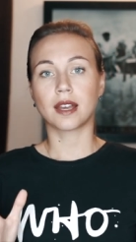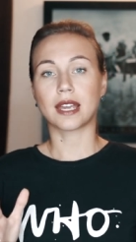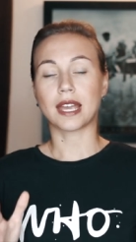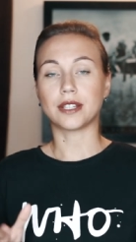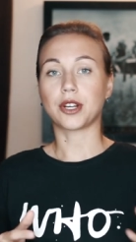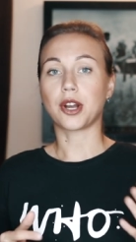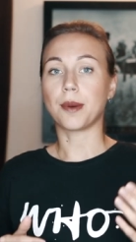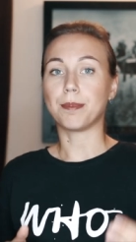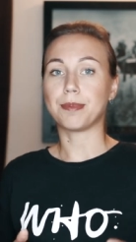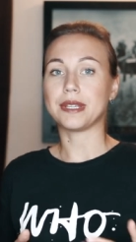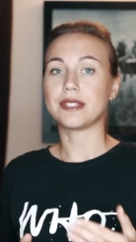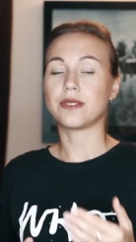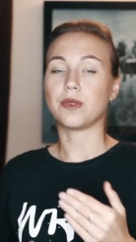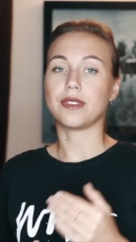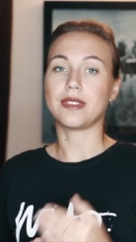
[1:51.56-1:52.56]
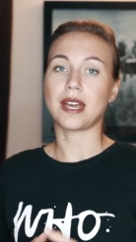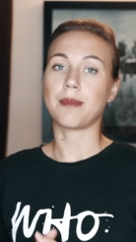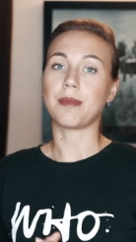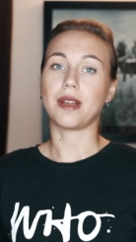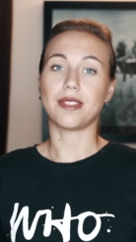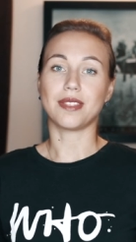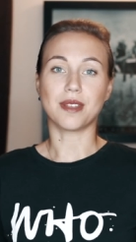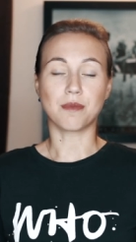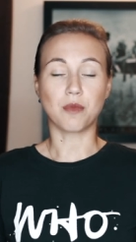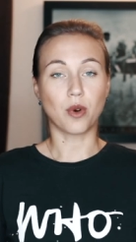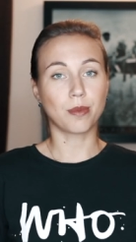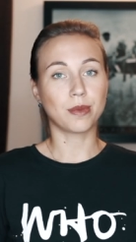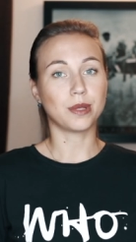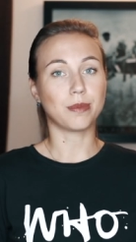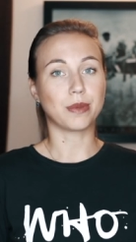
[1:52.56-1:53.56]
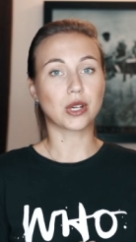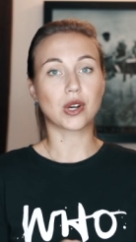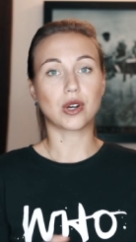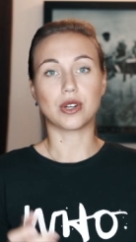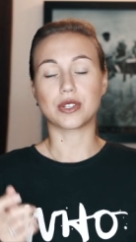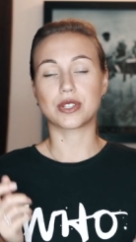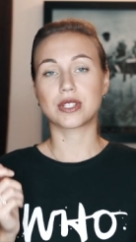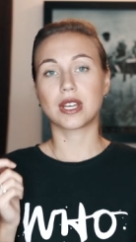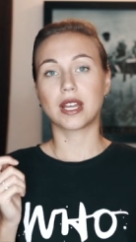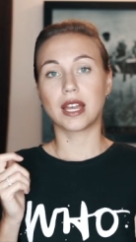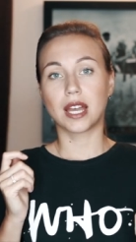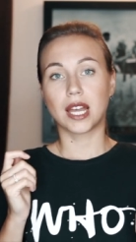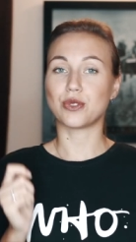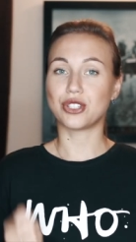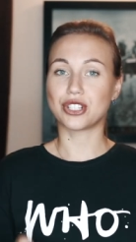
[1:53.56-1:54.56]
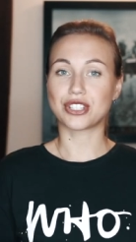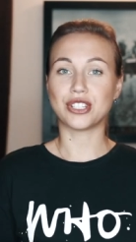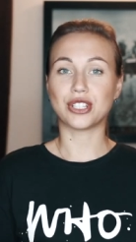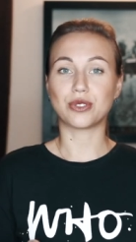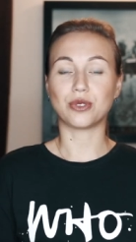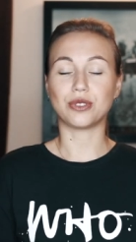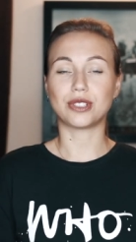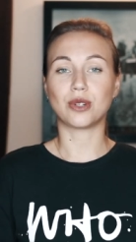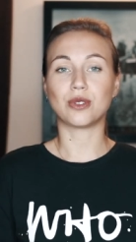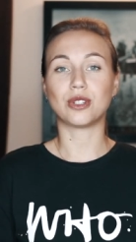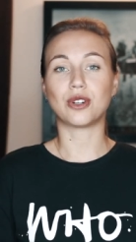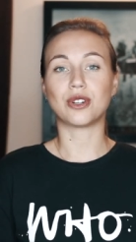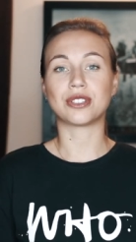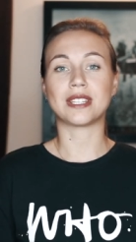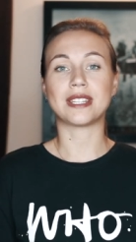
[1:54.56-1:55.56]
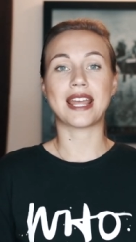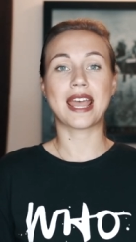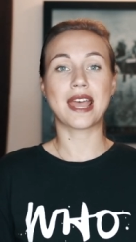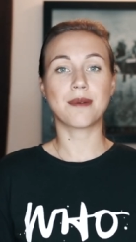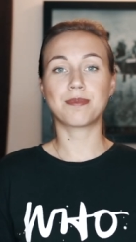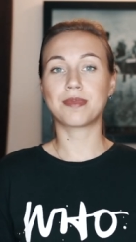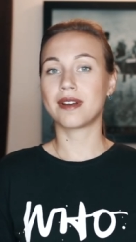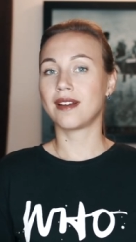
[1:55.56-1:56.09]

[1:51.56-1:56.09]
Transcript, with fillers: can compete with them at the moment, because you just need to download an app,